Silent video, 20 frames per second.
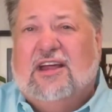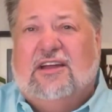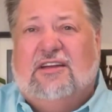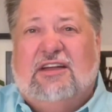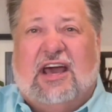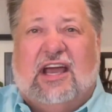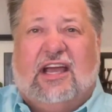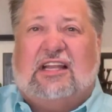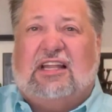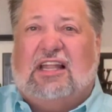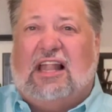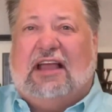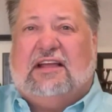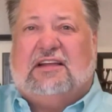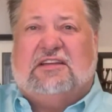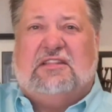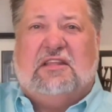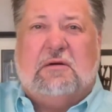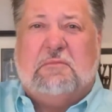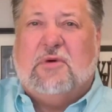
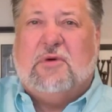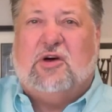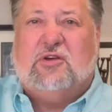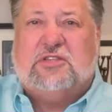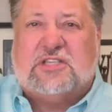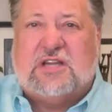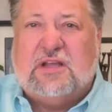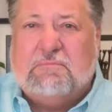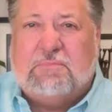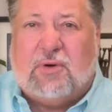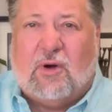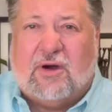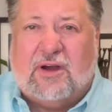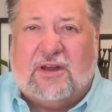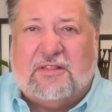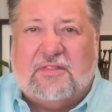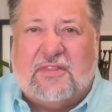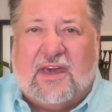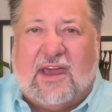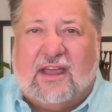neglect the most
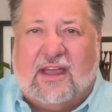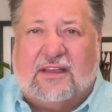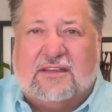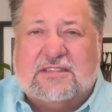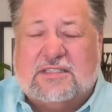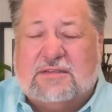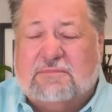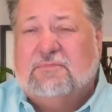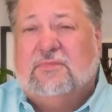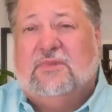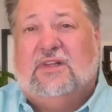important things,